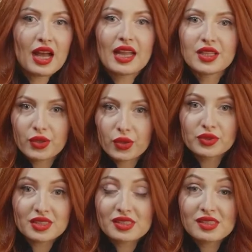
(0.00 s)
I know
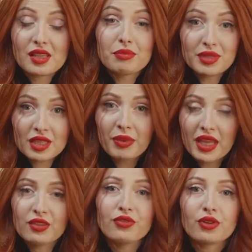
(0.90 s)
this is a big
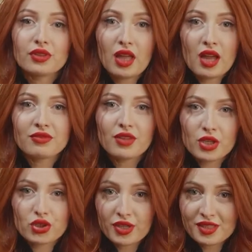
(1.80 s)
pain for a lot of
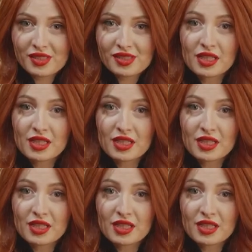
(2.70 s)
lash artists,